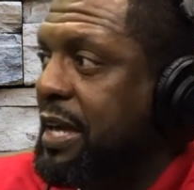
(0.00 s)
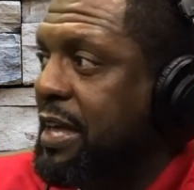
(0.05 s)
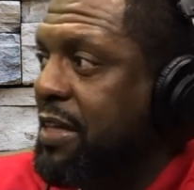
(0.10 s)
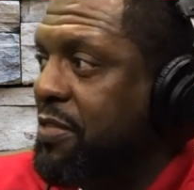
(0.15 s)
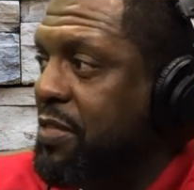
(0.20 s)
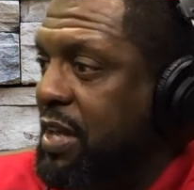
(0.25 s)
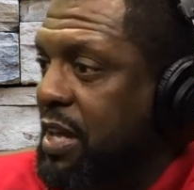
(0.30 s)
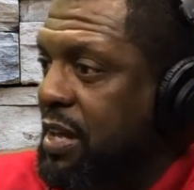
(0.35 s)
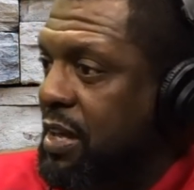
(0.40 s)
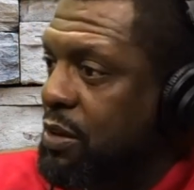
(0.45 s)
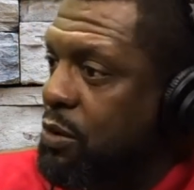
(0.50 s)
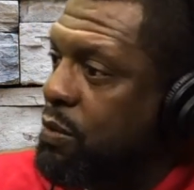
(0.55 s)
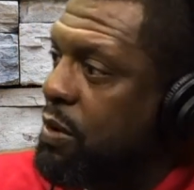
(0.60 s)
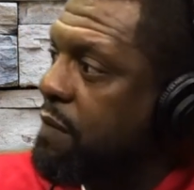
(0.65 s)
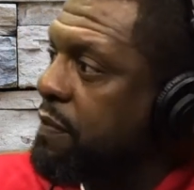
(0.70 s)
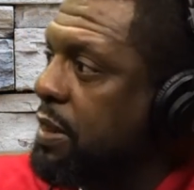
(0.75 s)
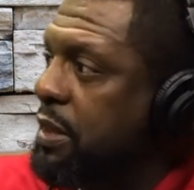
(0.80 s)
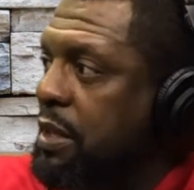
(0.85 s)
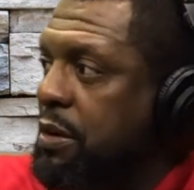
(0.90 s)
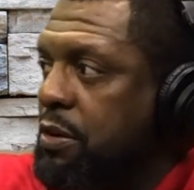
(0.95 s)
And then
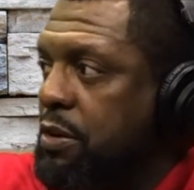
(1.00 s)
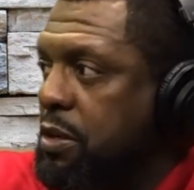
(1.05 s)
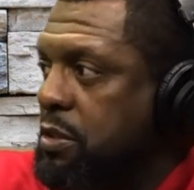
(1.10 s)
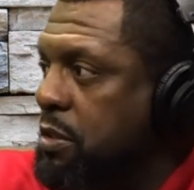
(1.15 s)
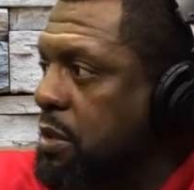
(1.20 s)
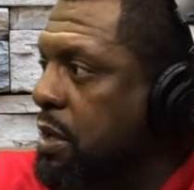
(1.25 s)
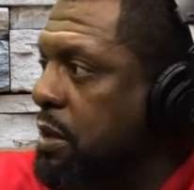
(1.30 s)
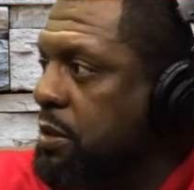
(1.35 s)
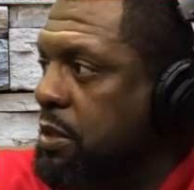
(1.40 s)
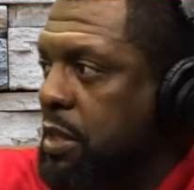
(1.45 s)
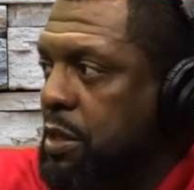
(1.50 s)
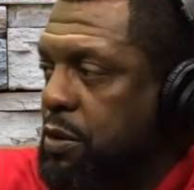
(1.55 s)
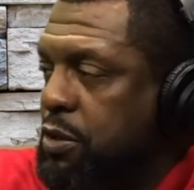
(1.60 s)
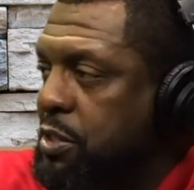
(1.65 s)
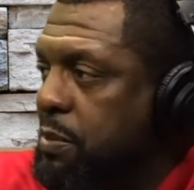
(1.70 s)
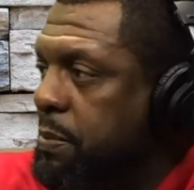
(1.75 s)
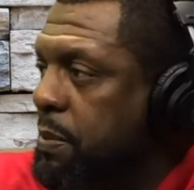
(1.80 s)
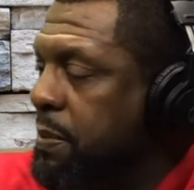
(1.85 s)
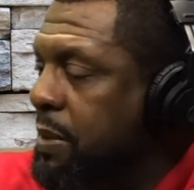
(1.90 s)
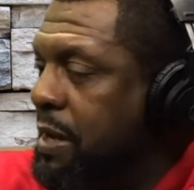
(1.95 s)
whoever
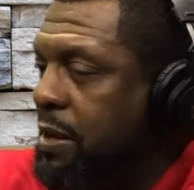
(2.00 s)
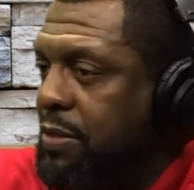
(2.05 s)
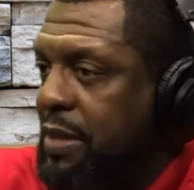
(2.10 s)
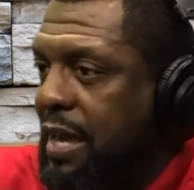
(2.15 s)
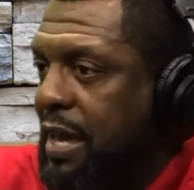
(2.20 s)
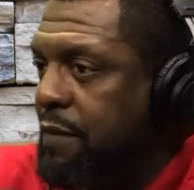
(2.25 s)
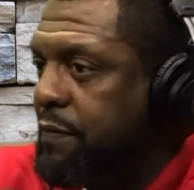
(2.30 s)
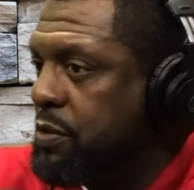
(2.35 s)
leadership around that,